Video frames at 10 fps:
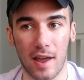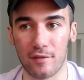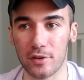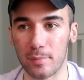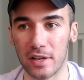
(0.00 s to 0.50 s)

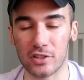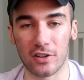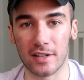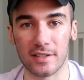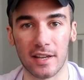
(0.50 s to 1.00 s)
Every
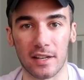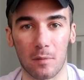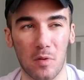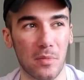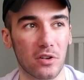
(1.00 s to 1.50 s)
picture I take,
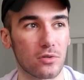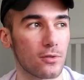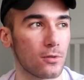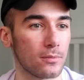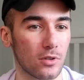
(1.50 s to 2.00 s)
I'm in my
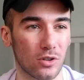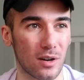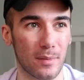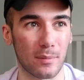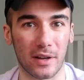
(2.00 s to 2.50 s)
room
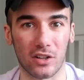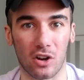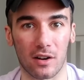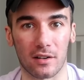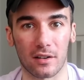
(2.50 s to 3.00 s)
or I'm in my
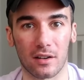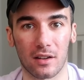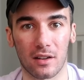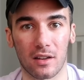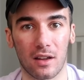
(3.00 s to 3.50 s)
car.
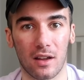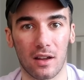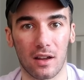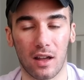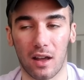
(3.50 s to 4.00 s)

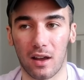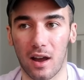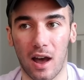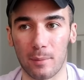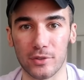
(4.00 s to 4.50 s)

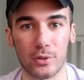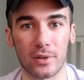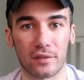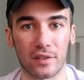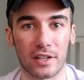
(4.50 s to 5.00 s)
I'm
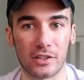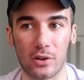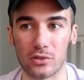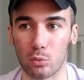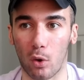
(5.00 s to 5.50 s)
doing
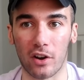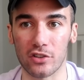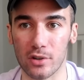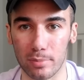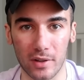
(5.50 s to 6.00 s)
videos,
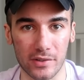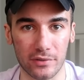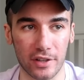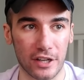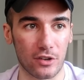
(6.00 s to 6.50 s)
100 plus
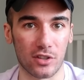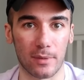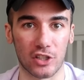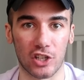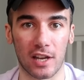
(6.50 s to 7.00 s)
videos on
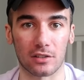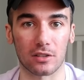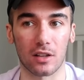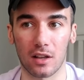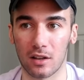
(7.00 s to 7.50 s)
my
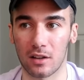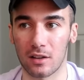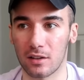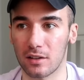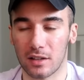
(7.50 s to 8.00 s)
channel.
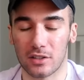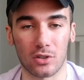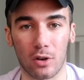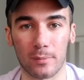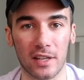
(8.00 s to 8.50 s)
It's
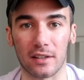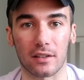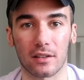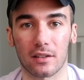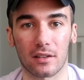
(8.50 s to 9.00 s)
all me.